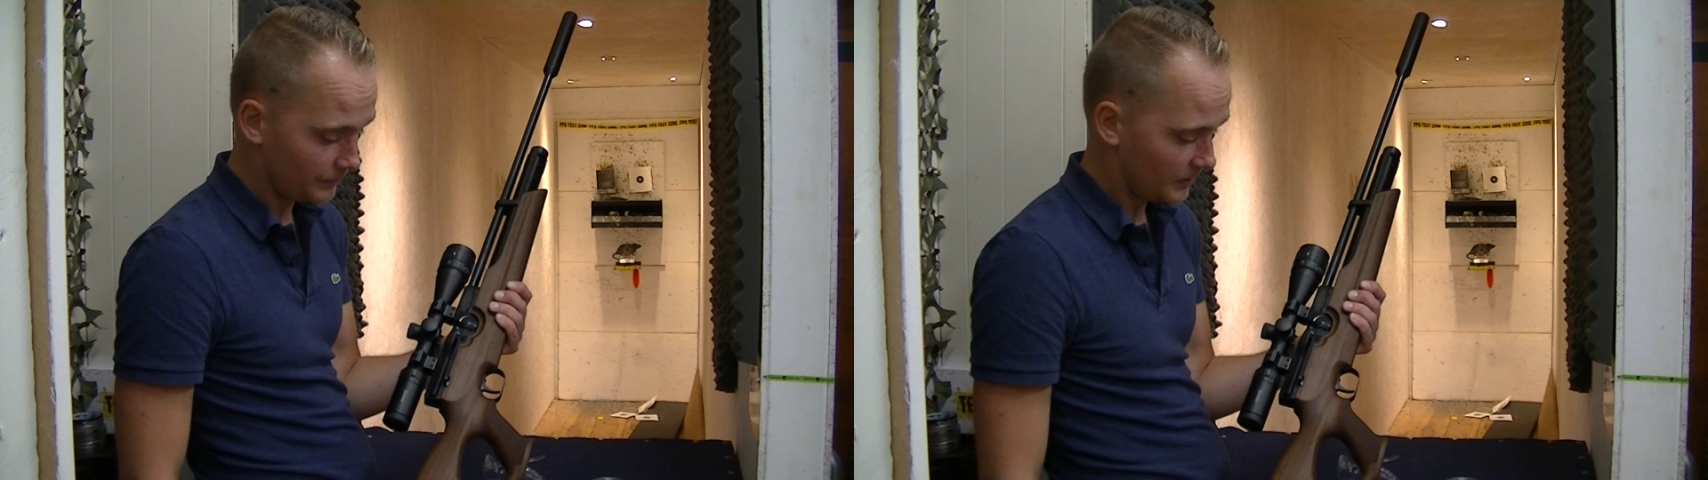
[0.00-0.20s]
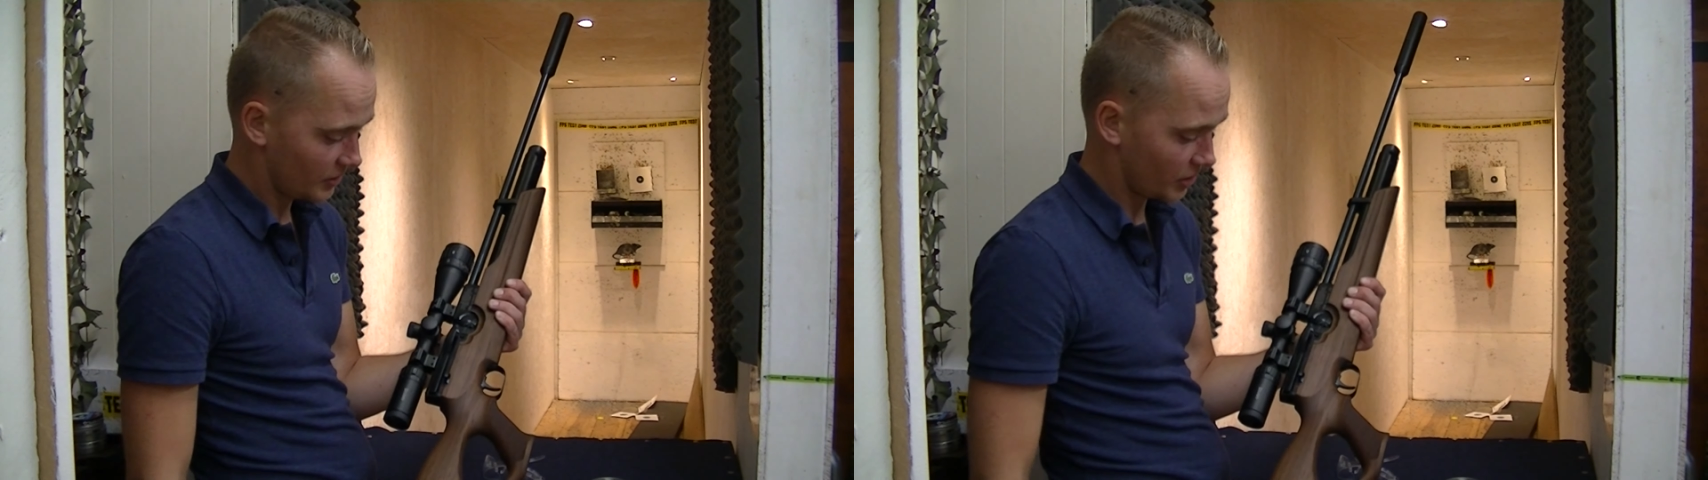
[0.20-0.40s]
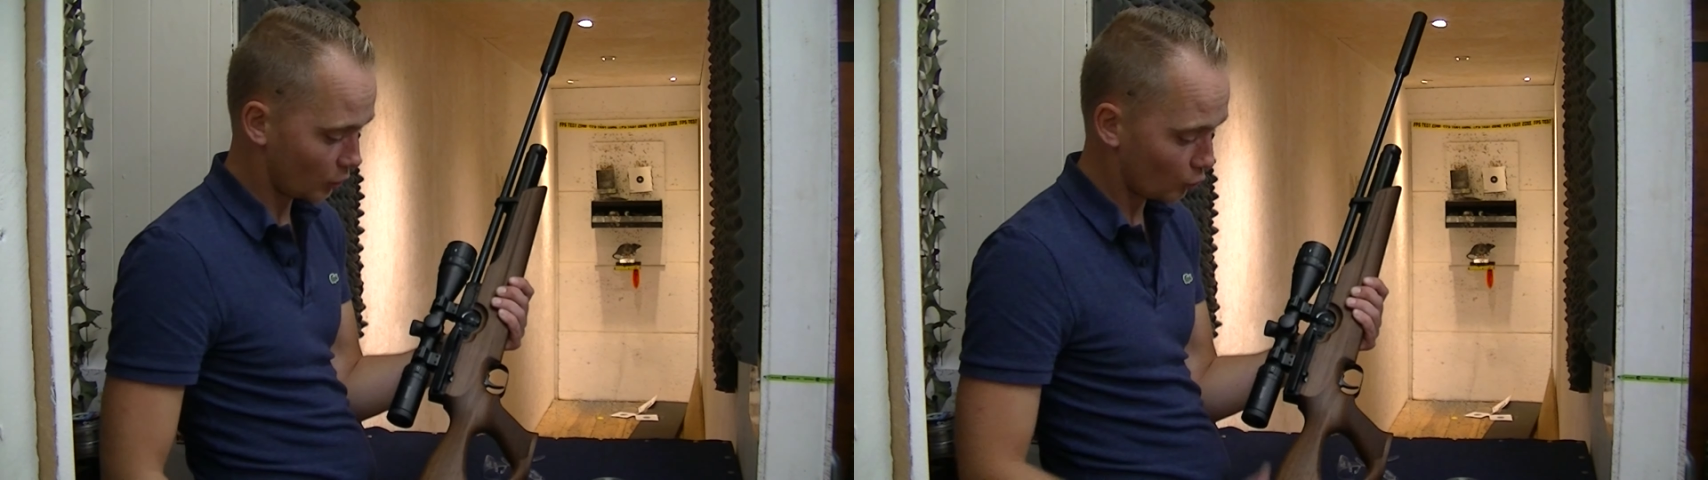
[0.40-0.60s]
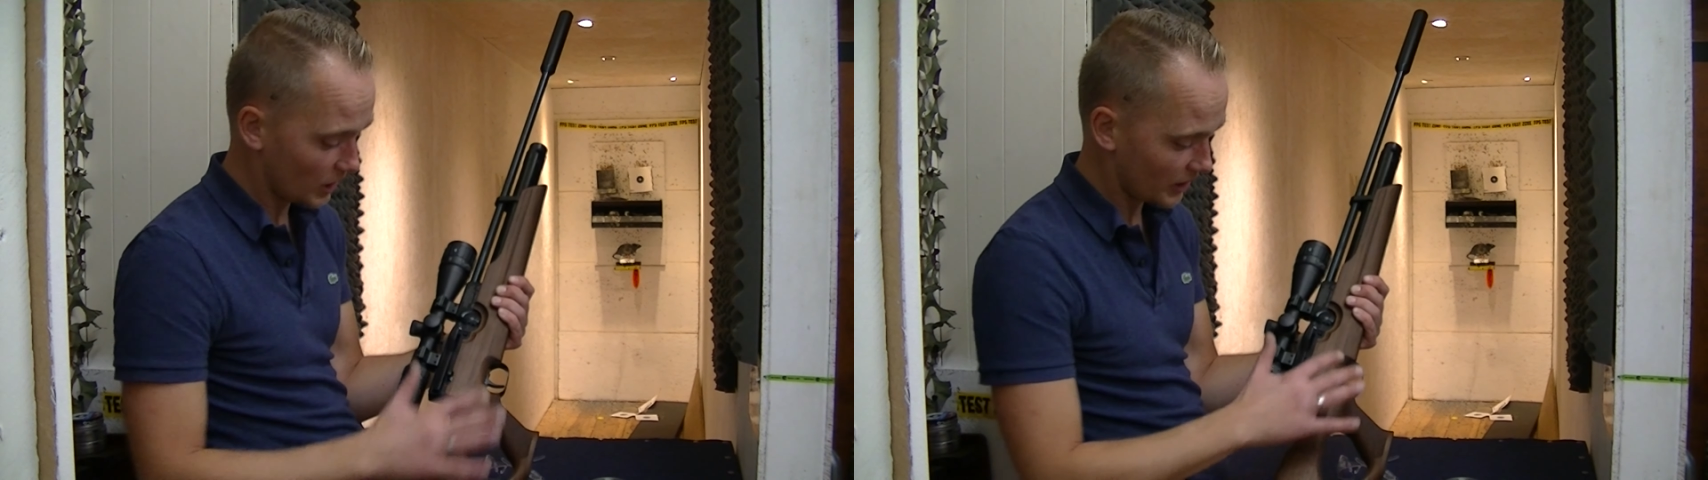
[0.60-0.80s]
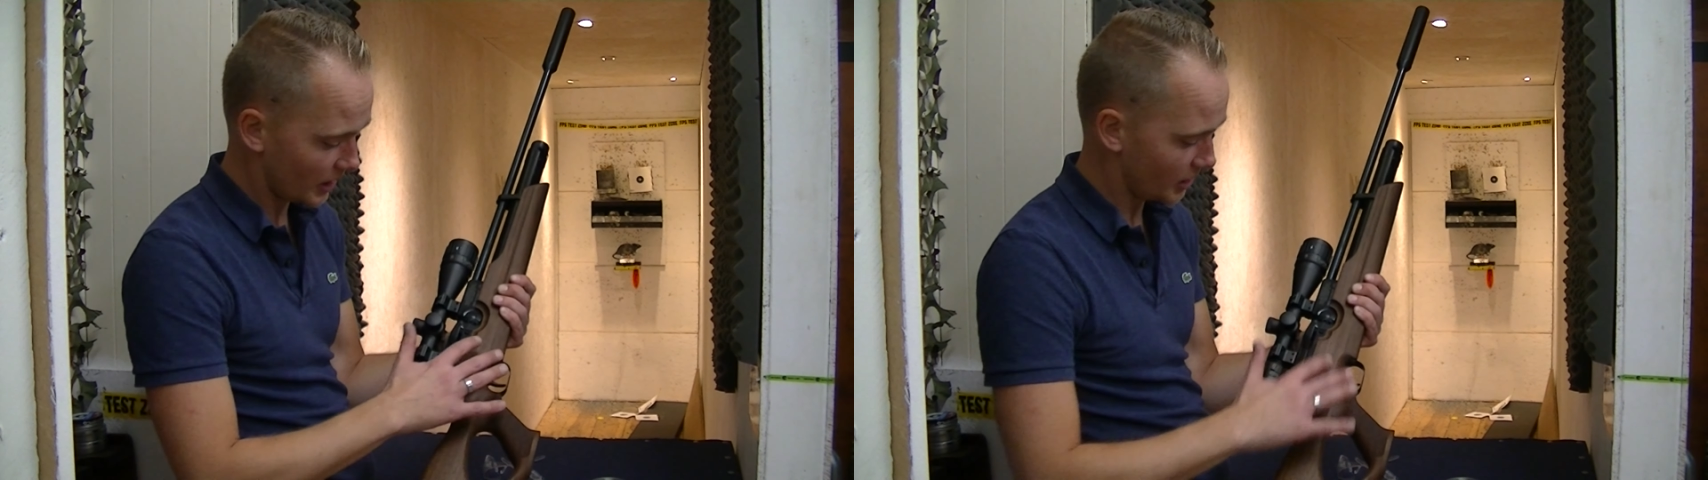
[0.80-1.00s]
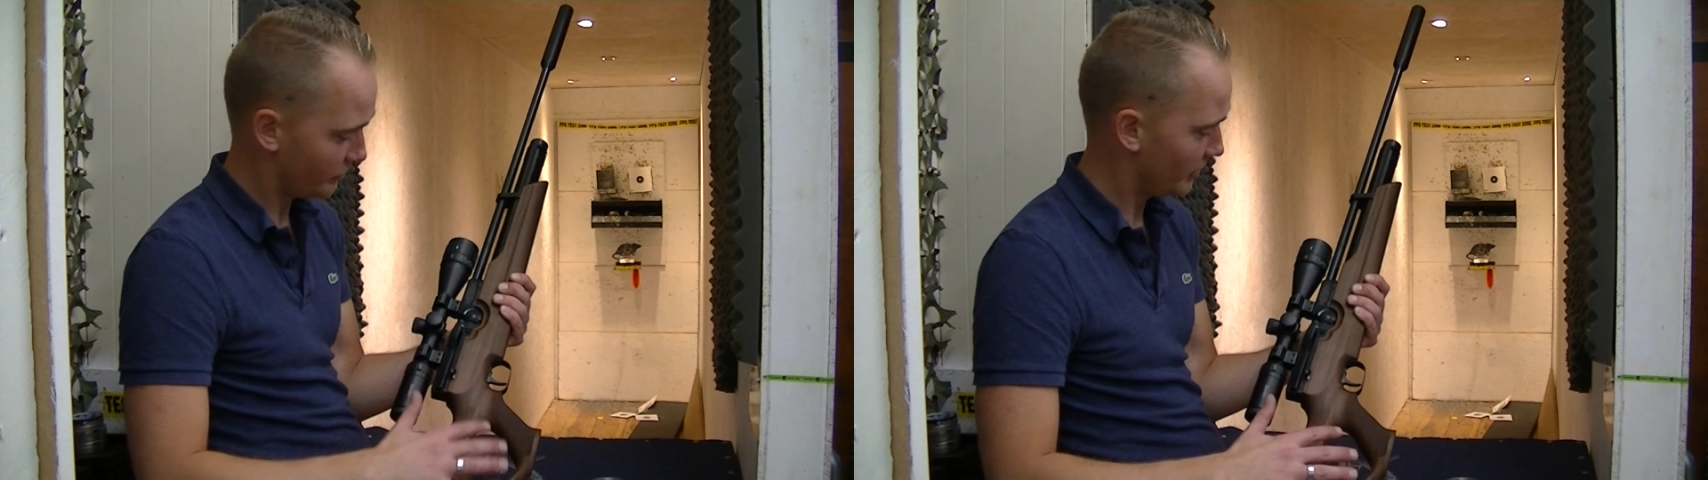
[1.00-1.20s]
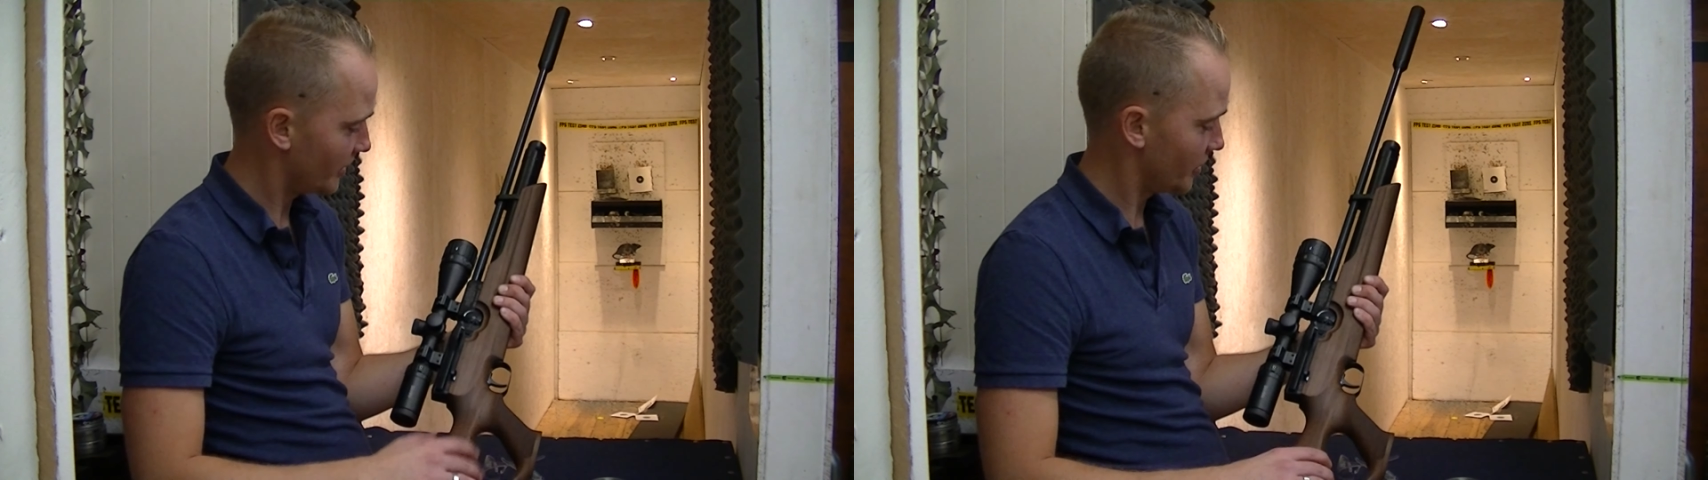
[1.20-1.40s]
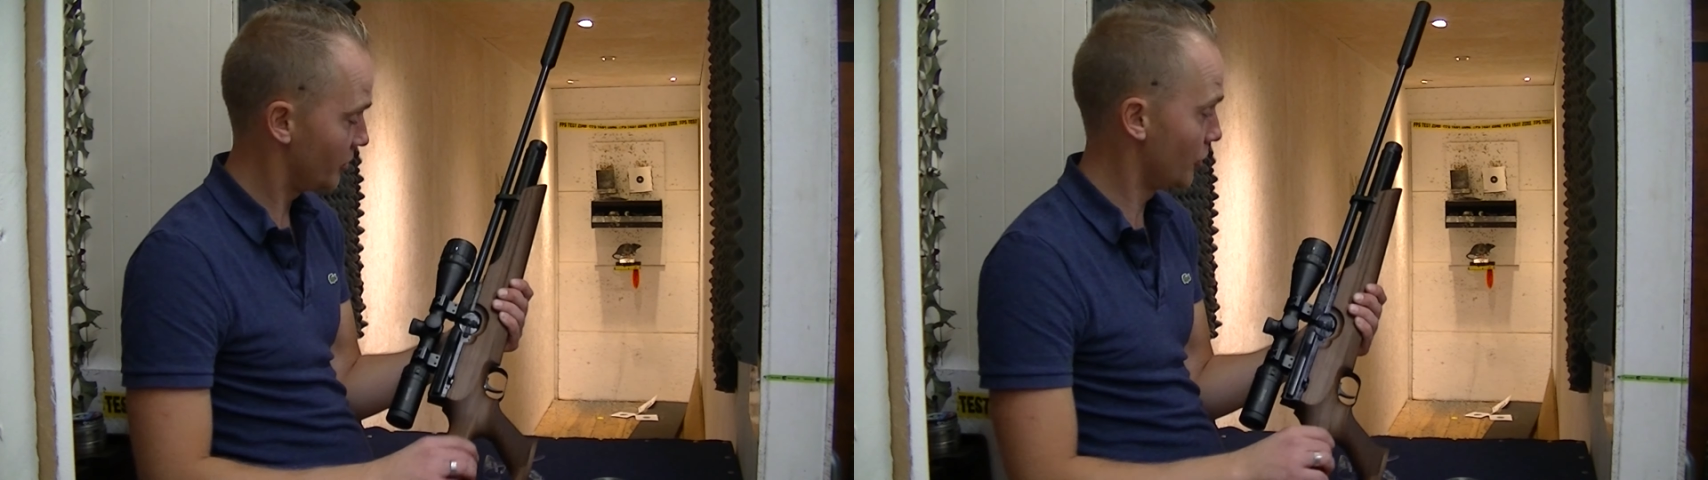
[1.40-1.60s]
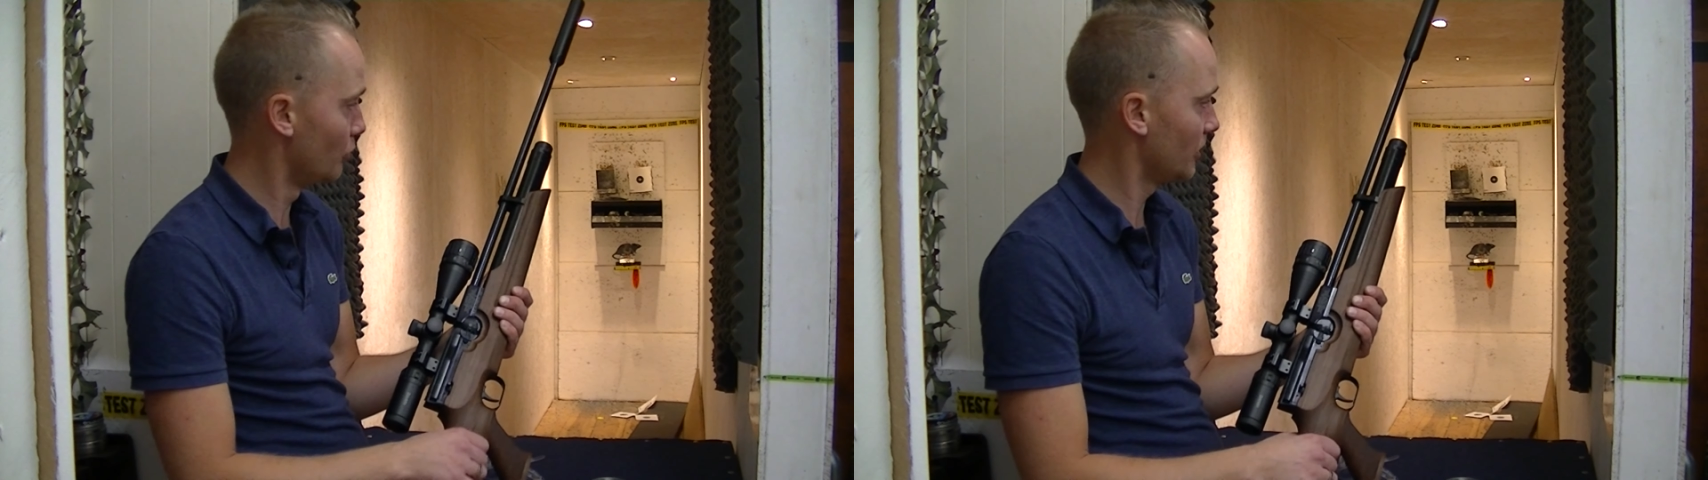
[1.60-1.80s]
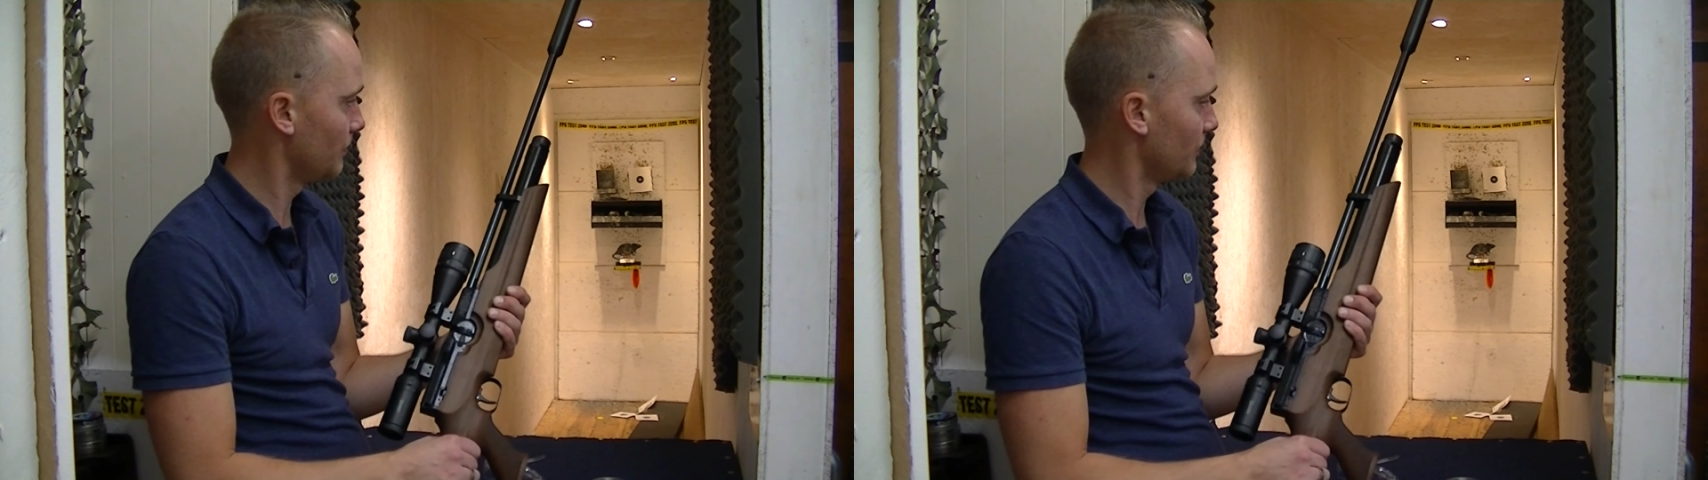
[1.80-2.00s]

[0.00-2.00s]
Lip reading: it's got a really nice finish to it,